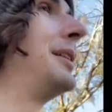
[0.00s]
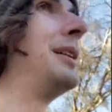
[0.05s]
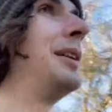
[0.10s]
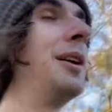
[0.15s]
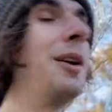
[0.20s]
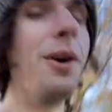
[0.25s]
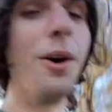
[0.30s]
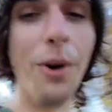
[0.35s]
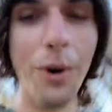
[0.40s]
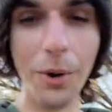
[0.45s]

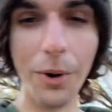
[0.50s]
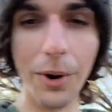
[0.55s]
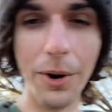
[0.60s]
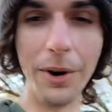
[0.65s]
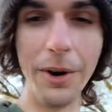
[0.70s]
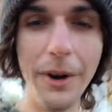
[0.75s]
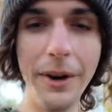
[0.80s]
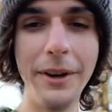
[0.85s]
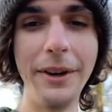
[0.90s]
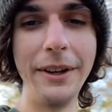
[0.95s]
Or
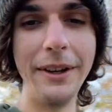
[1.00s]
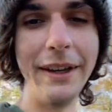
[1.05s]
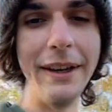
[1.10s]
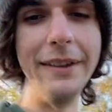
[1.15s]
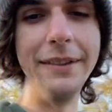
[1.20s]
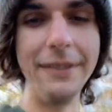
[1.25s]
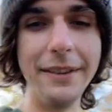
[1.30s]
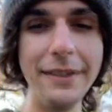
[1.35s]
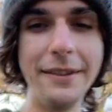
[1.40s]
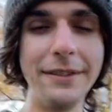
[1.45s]
is
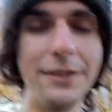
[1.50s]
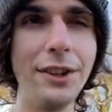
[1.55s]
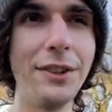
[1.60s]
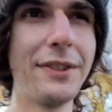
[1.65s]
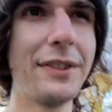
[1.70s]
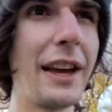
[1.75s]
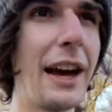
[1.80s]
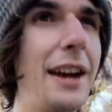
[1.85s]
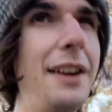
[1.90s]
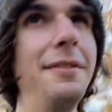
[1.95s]
this just
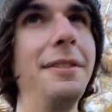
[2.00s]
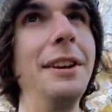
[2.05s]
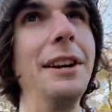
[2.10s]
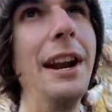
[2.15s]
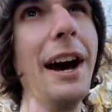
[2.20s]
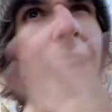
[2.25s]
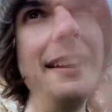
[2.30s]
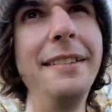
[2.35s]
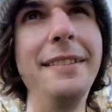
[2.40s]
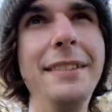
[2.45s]
kind of a
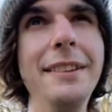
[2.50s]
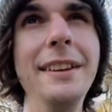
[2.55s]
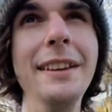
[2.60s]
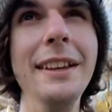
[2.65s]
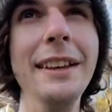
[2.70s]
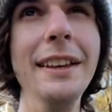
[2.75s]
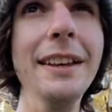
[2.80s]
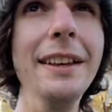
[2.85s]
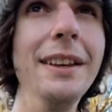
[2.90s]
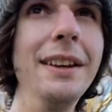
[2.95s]
nicety
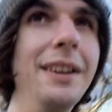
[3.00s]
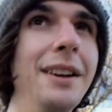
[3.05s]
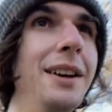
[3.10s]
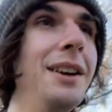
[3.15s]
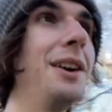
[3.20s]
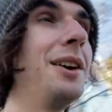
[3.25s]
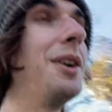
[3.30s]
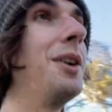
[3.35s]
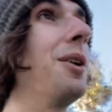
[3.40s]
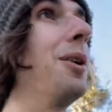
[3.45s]

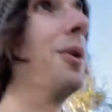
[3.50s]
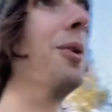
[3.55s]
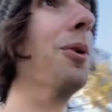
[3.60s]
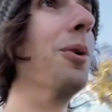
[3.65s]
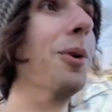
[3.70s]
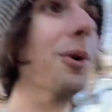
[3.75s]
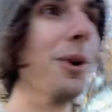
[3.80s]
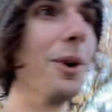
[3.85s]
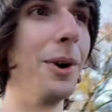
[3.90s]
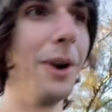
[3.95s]

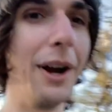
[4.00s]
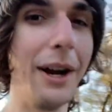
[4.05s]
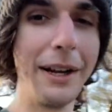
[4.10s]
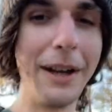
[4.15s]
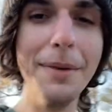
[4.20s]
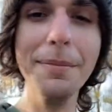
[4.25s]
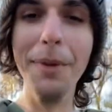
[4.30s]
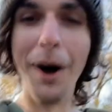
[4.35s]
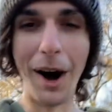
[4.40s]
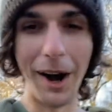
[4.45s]
or a
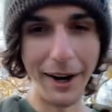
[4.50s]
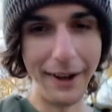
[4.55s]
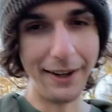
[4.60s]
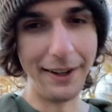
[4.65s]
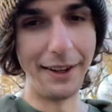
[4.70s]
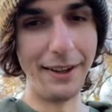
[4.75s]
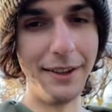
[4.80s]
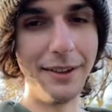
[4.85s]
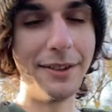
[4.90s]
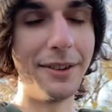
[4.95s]
commodity,
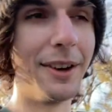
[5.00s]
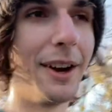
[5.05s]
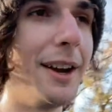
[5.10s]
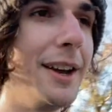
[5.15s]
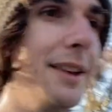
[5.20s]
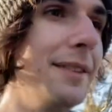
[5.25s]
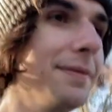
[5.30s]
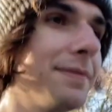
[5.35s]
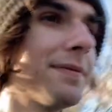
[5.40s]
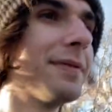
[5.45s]
right?
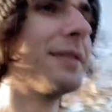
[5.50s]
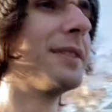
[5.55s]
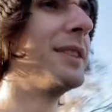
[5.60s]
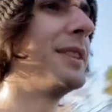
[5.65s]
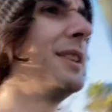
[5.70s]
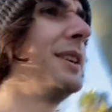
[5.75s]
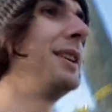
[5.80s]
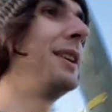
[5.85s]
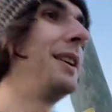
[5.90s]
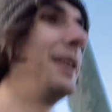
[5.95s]

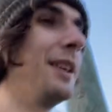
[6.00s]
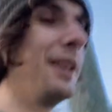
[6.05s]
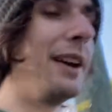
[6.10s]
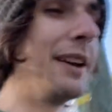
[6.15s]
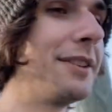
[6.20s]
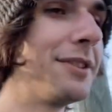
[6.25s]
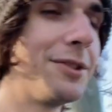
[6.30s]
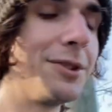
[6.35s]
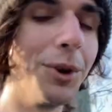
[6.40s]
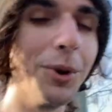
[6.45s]
Like
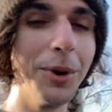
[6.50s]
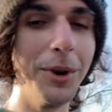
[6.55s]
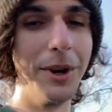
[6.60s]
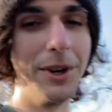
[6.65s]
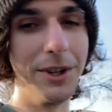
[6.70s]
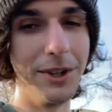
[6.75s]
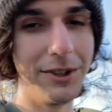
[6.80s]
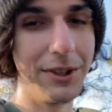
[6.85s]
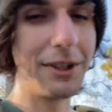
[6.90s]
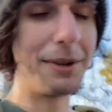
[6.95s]
storage is
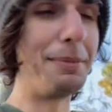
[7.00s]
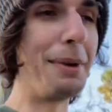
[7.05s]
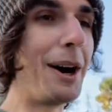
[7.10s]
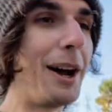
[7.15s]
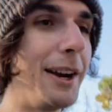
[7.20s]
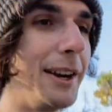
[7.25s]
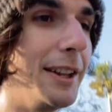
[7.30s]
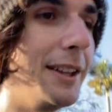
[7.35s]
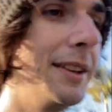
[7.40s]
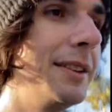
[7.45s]
a
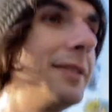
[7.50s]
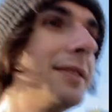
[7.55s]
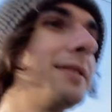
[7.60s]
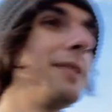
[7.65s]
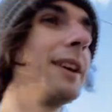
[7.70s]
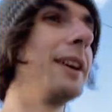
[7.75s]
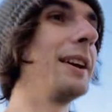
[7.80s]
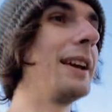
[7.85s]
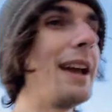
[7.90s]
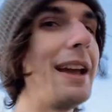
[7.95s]
commodity, like
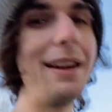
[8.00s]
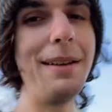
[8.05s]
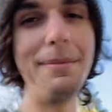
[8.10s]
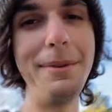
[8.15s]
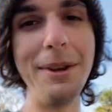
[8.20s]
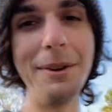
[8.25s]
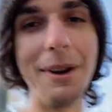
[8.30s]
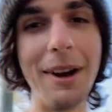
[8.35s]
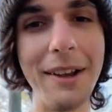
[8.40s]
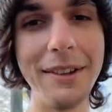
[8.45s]

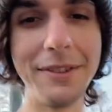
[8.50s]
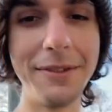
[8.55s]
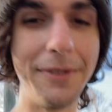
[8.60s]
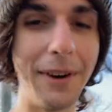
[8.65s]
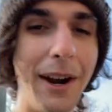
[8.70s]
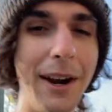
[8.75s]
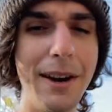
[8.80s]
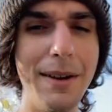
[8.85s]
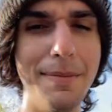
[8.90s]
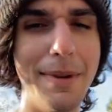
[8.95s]
AWS,
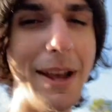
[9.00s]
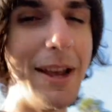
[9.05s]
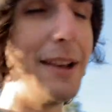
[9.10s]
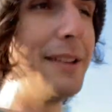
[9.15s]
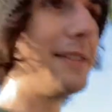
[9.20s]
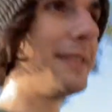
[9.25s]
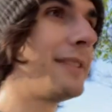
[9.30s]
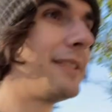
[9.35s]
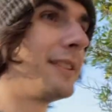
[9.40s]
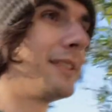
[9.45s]

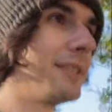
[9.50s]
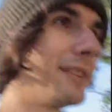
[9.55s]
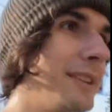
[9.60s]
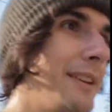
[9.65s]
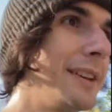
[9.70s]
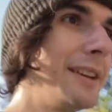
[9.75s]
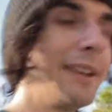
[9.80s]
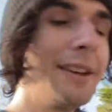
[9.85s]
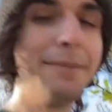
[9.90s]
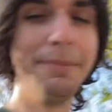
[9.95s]
Firebase,
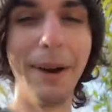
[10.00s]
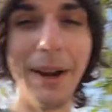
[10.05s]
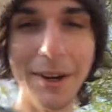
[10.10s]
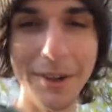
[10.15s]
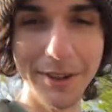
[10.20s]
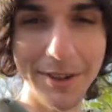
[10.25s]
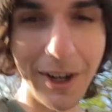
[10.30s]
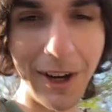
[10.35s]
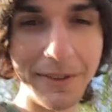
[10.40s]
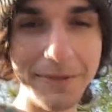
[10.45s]

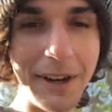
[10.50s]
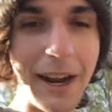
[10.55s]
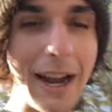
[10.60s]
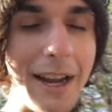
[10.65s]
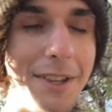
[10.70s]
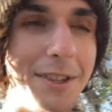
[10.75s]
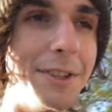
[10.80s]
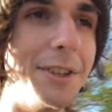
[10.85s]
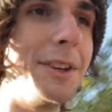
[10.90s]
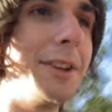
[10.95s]
Microsoft
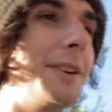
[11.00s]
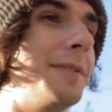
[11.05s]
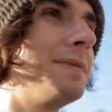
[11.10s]
Azure.